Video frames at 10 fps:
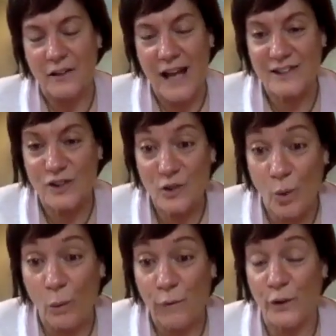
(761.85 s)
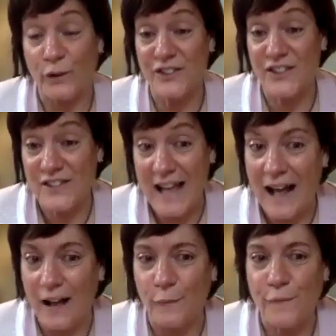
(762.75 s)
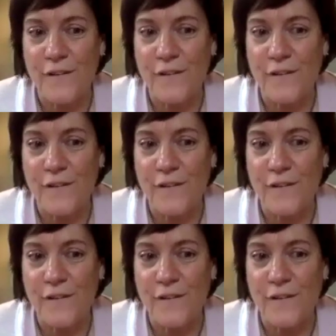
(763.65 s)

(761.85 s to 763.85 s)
that soulful self.